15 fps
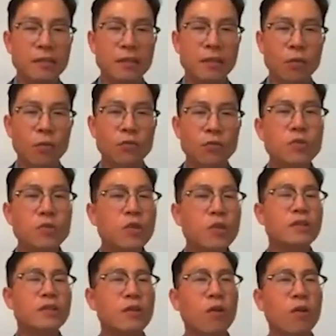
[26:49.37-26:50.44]
Would you
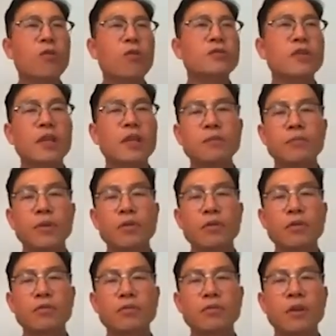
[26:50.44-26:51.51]
just close it
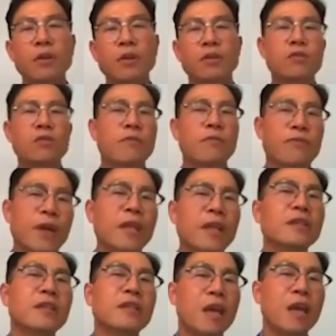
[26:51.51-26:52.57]
because your
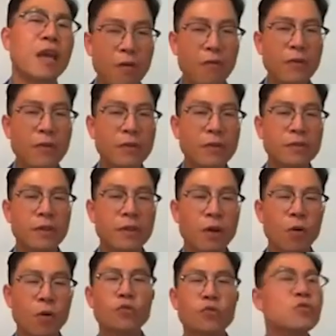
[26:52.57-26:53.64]
friend came over?
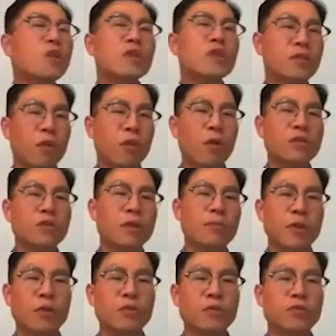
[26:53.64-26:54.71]
Would you just close it
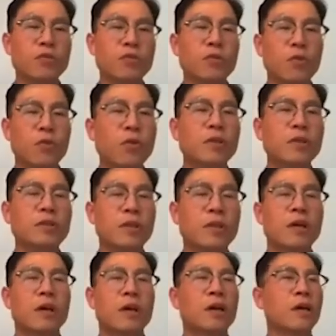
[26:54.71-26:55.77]
because your daughter's
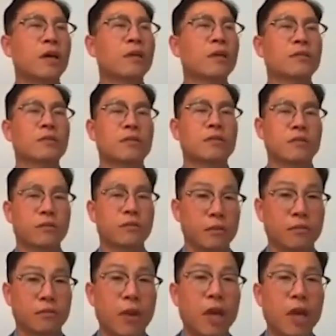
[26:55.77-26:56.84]
uh,
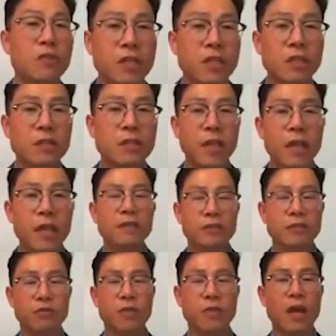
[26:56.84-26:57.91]
graduation day is
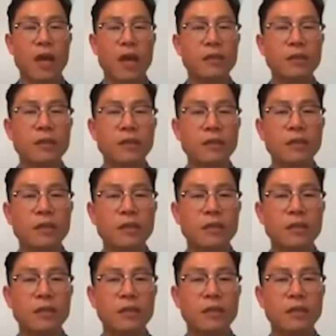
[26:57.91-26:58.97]
today?
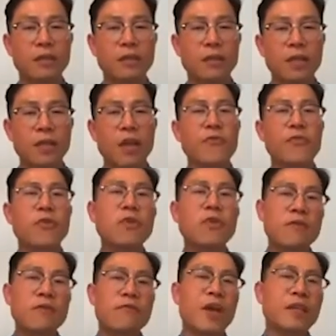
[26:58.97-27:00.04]
if you
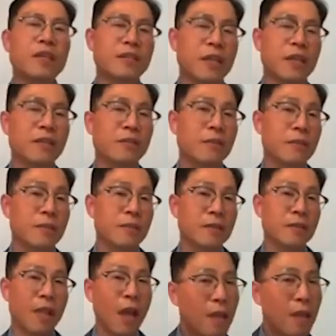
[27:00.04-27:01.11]
invested
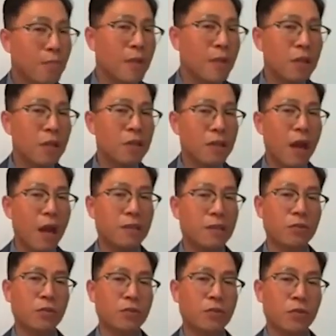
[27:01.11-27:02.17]
$10 million
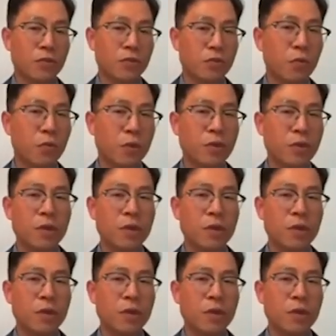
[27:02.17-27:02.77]
on your store,